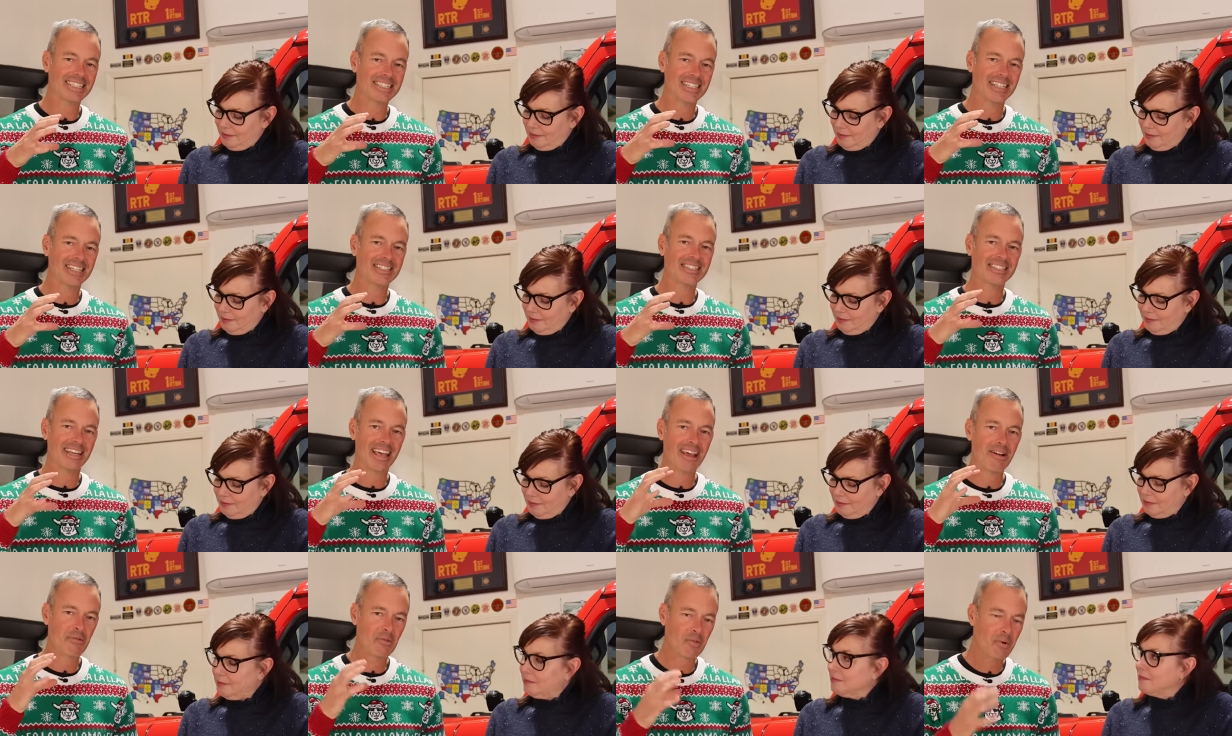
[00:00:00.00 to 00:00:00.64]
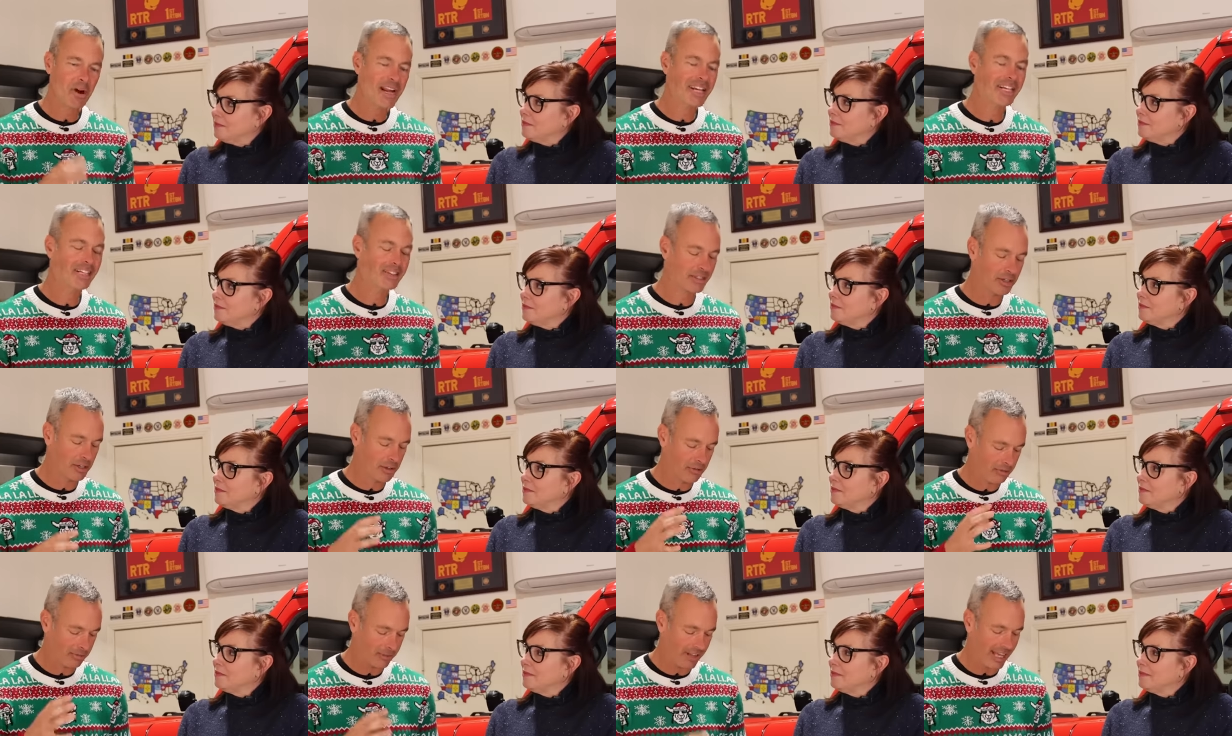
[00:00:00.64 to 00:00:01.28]
Speaker 1: just a
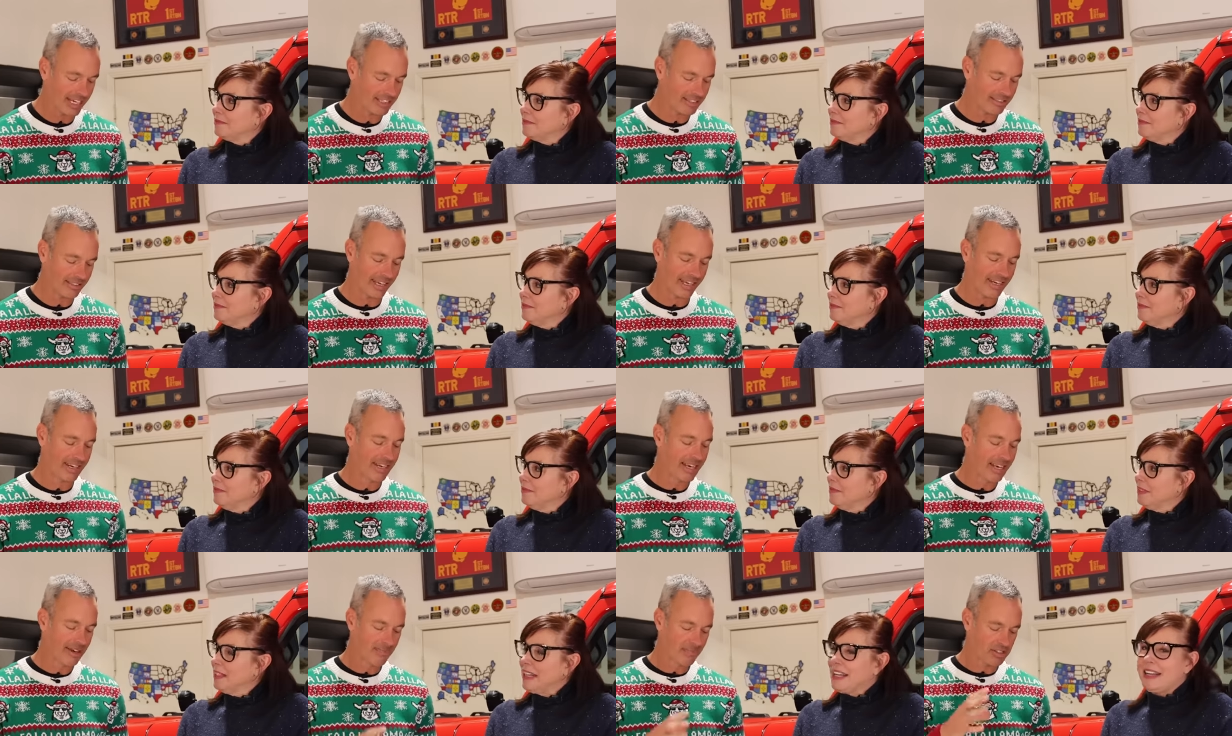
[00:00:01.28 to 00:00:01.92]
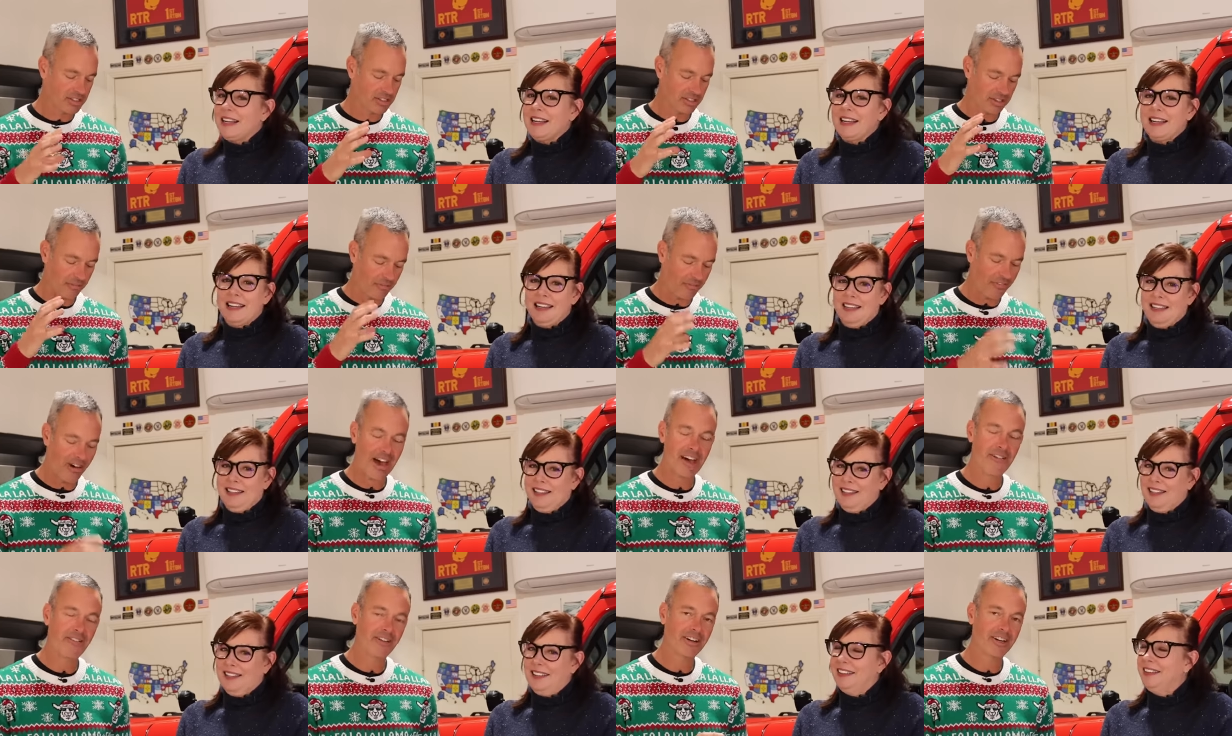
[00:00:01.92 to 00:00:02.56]
regular flashlight. This is a
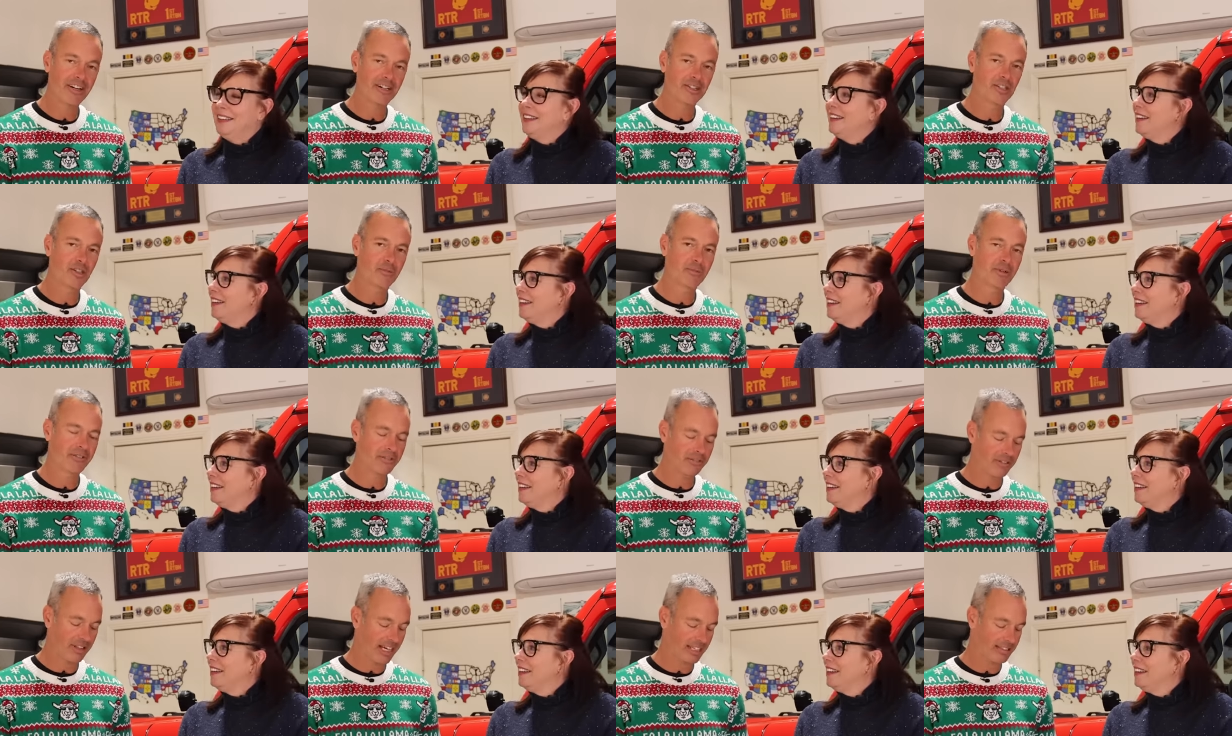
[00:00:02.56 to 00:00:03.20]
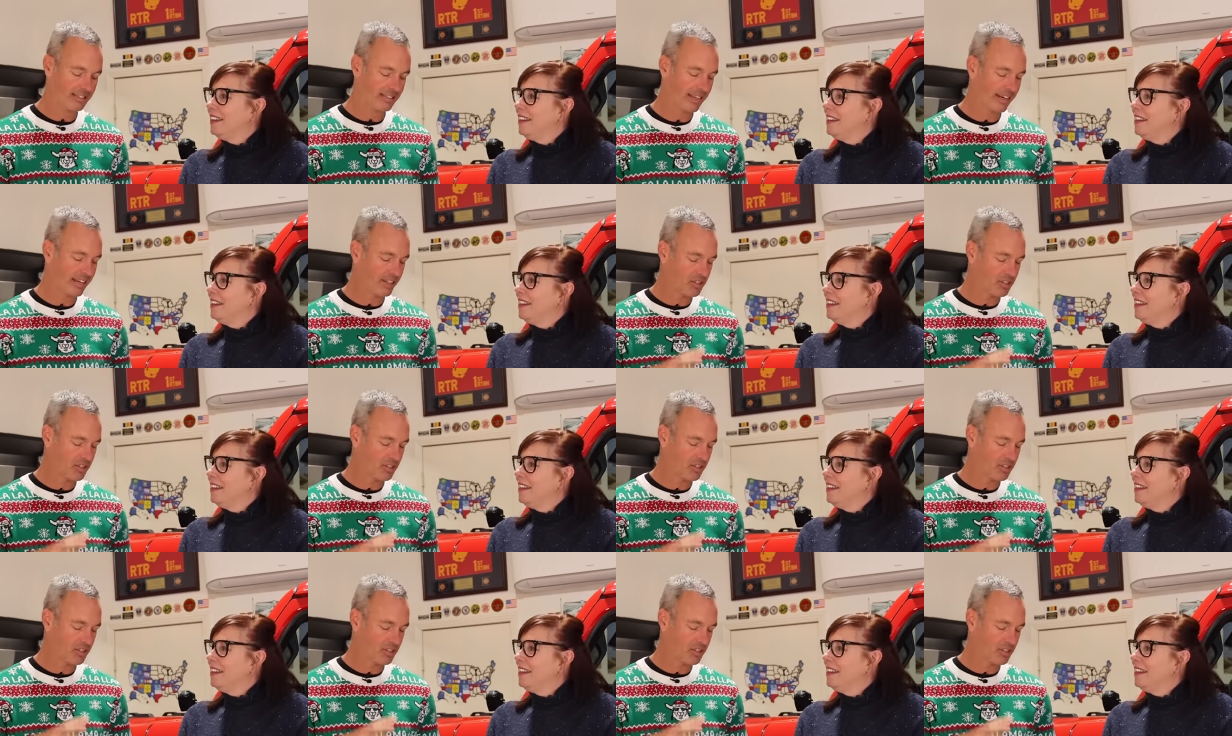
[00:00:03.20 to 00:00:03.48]
500 lumen flashlight.